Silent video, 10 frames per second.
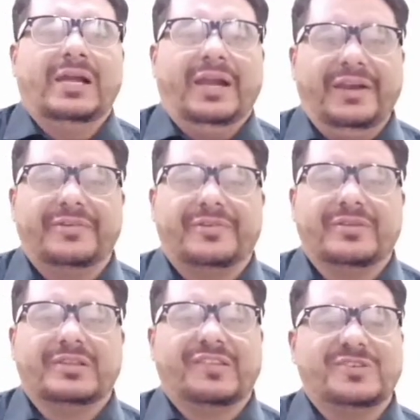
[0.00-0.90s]

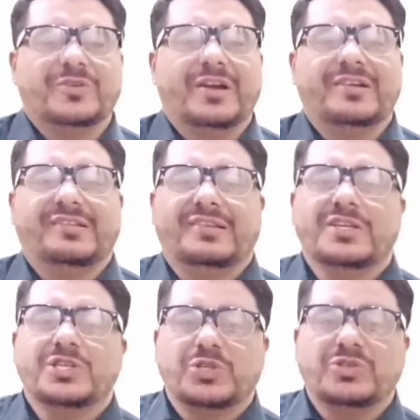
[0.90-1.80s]
Here the
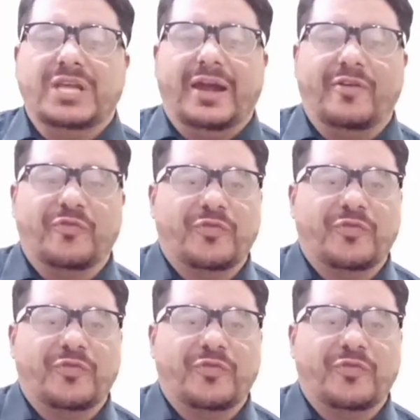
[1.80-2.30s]
students should have